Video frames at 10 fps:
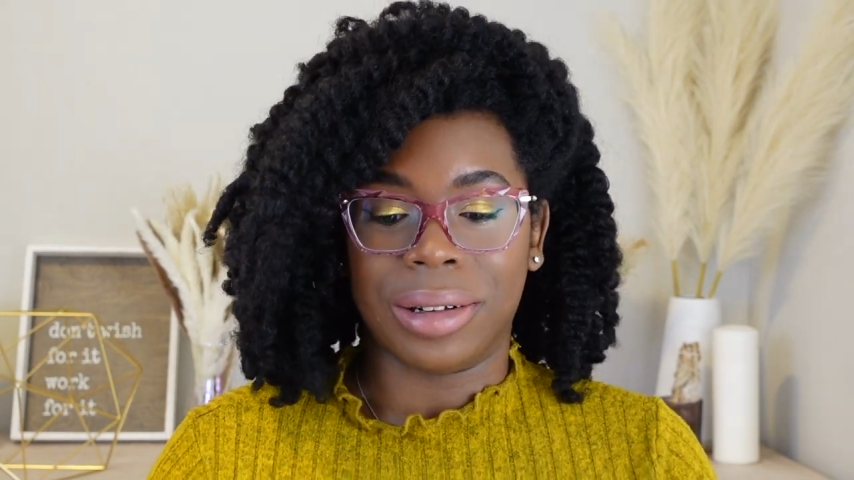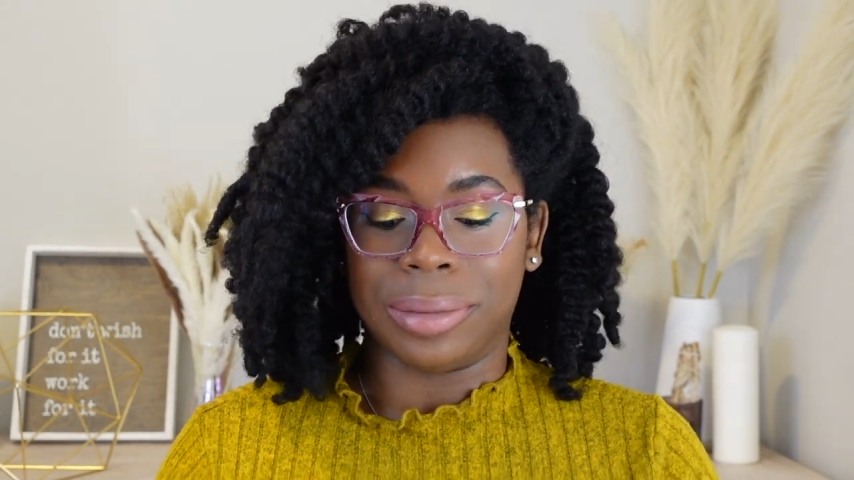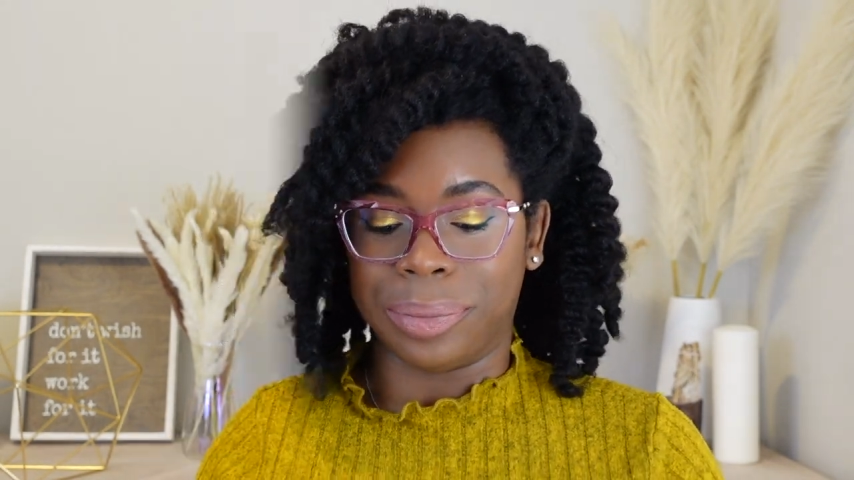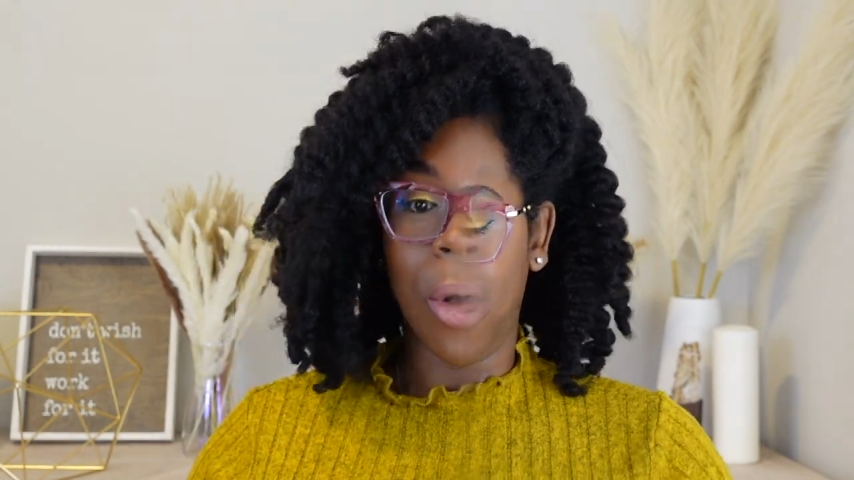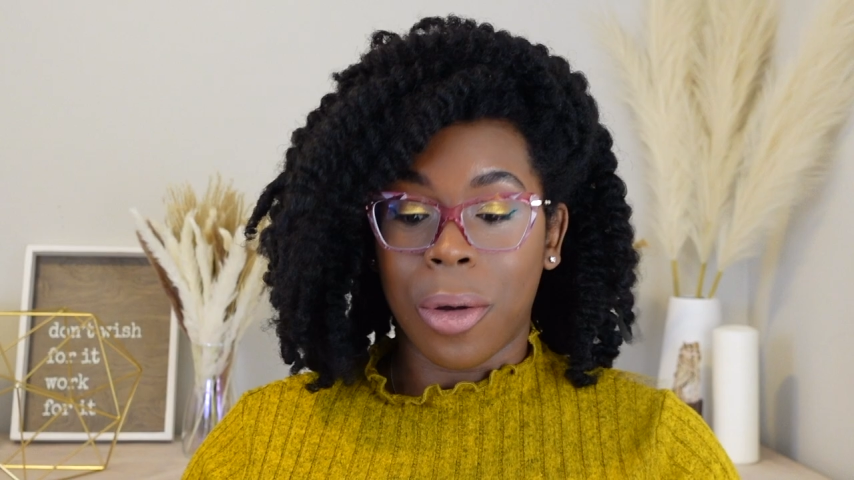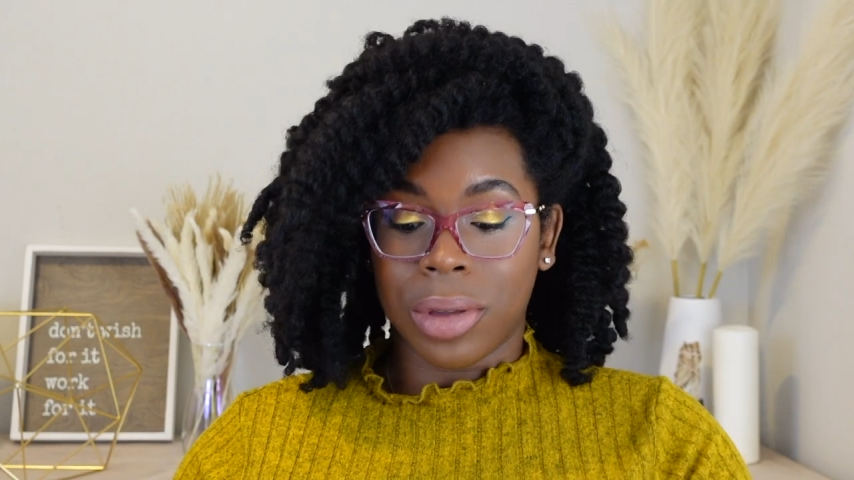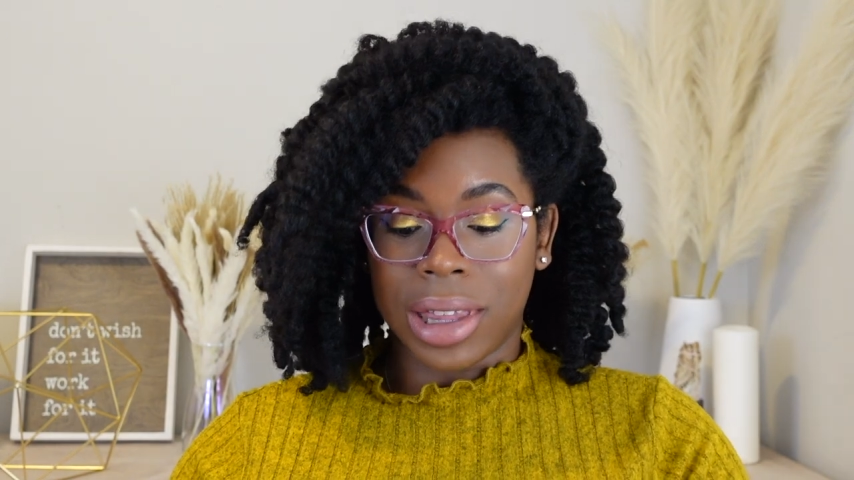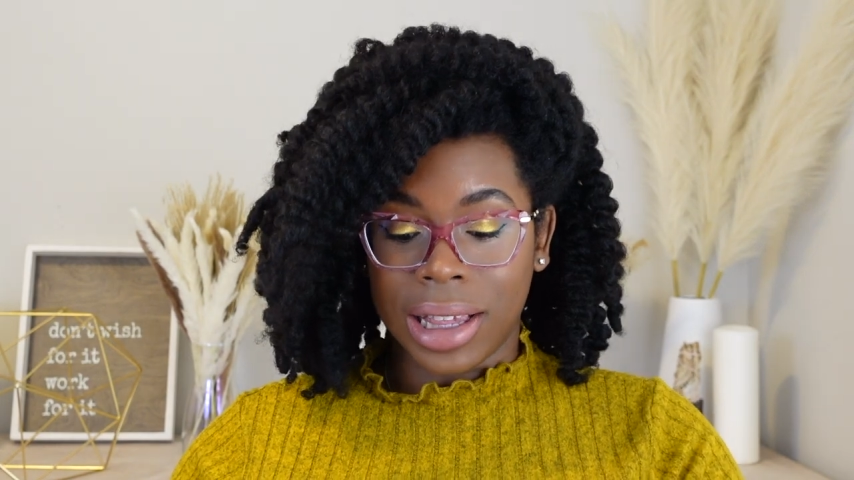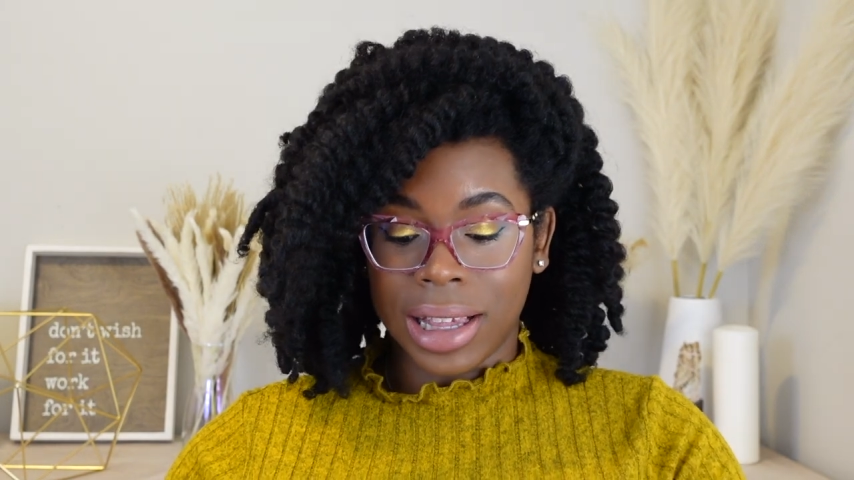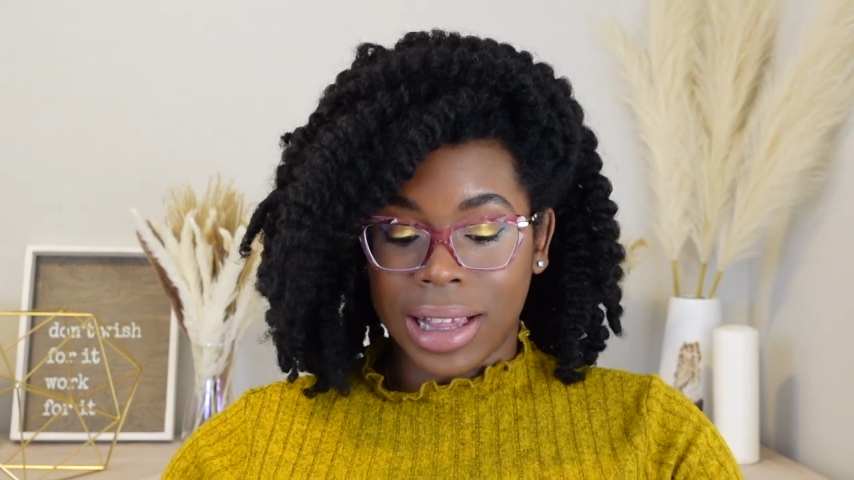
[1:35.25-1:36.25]
So
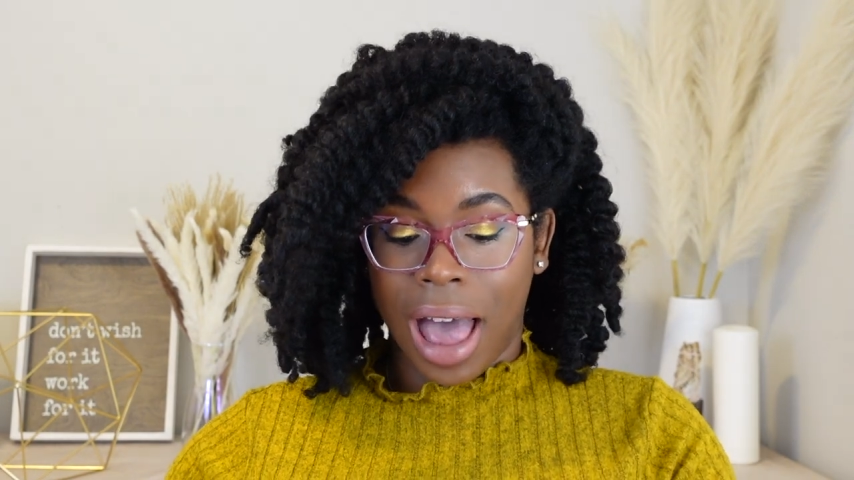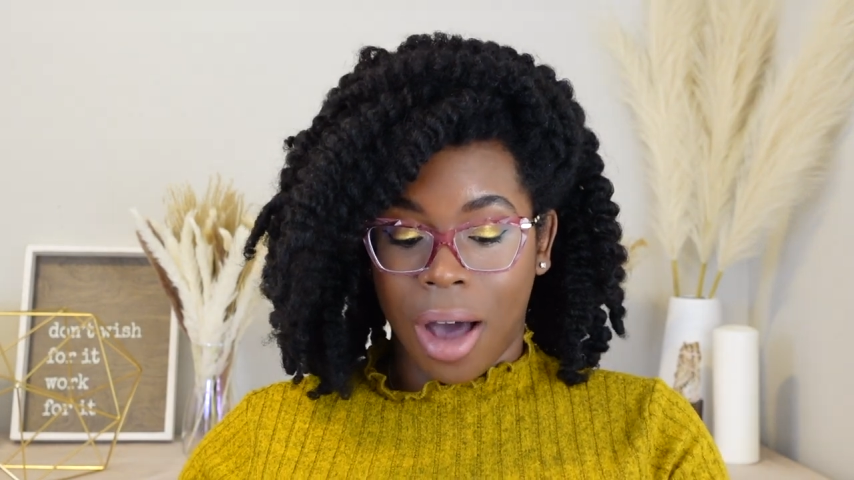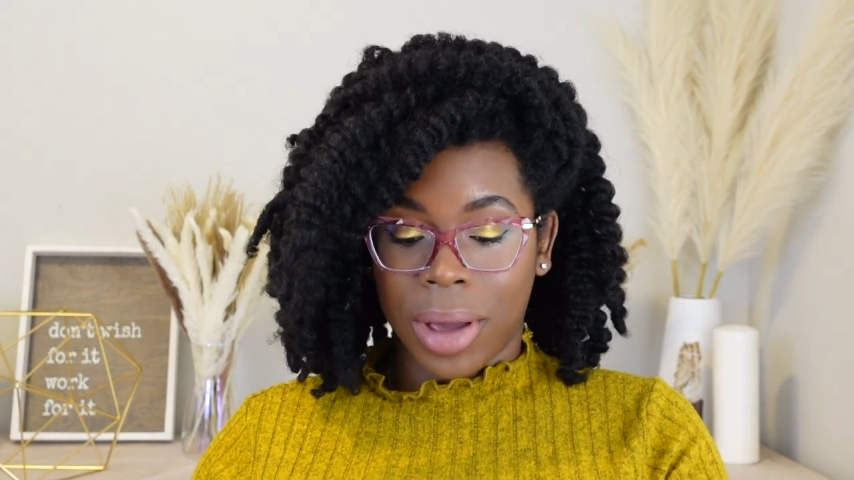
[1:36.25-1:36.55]
this is how